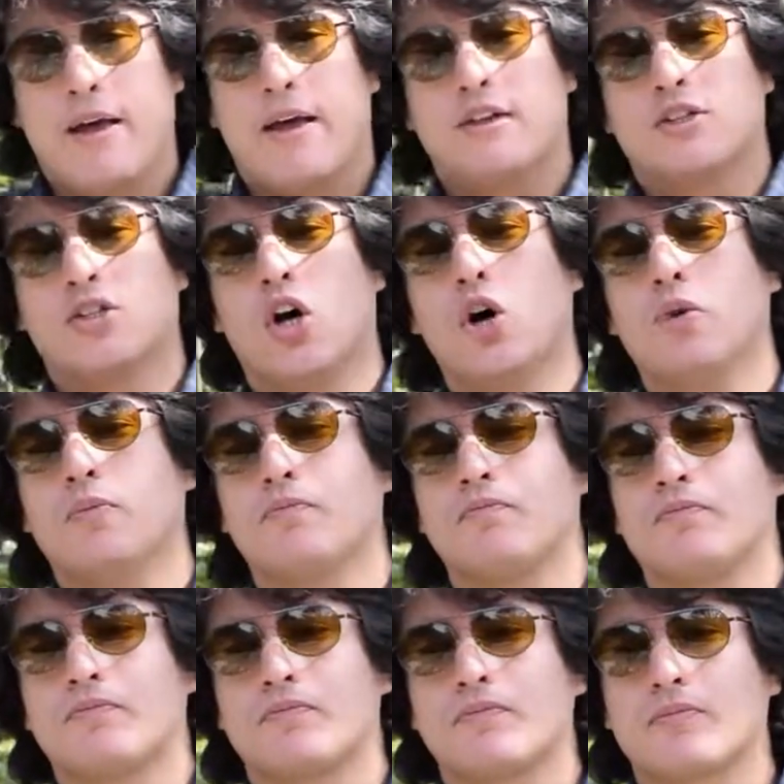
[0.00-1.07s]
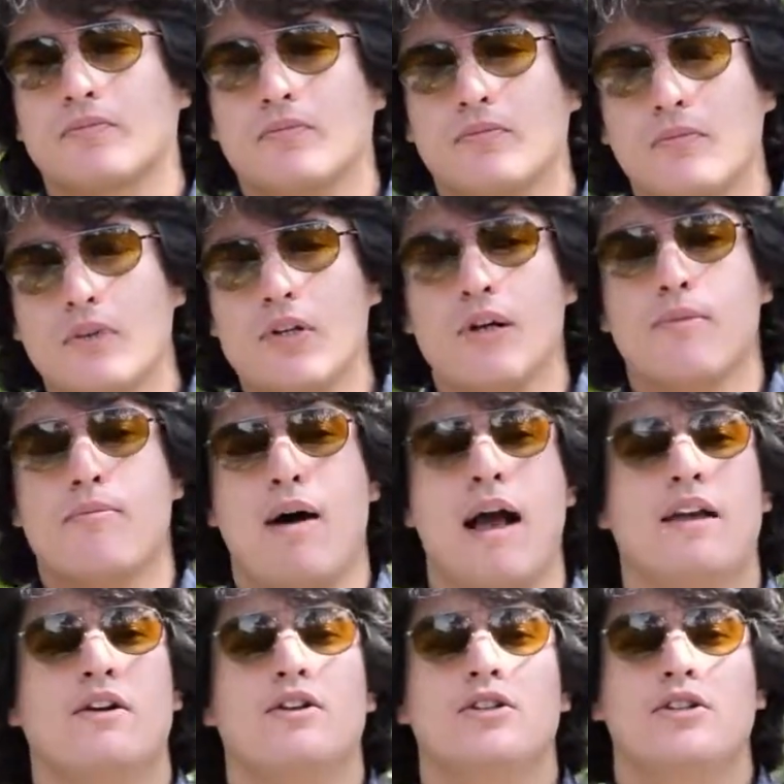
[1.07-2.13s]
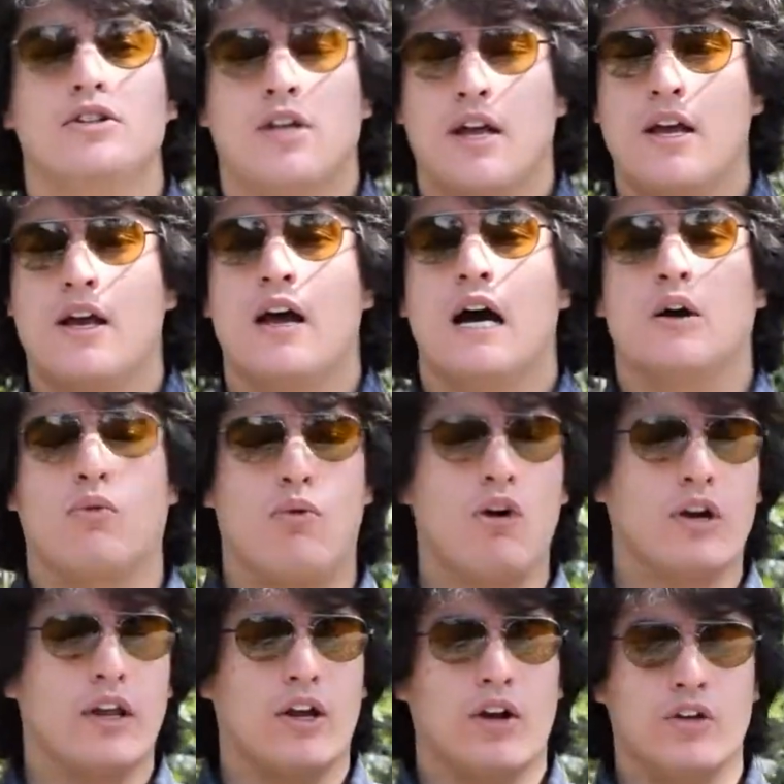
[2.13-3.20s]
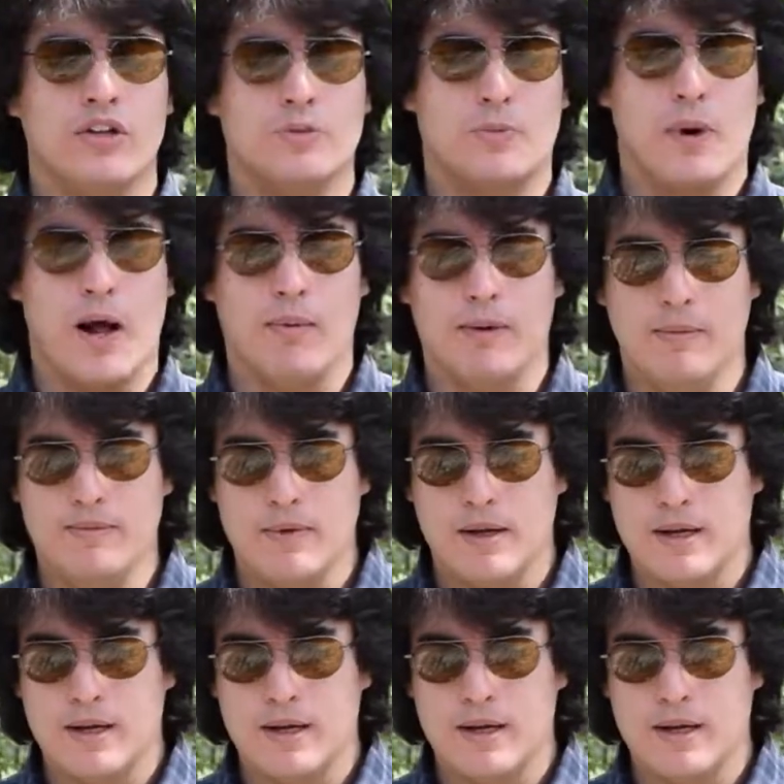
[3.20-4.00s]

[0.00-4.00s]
So miners are working on this problem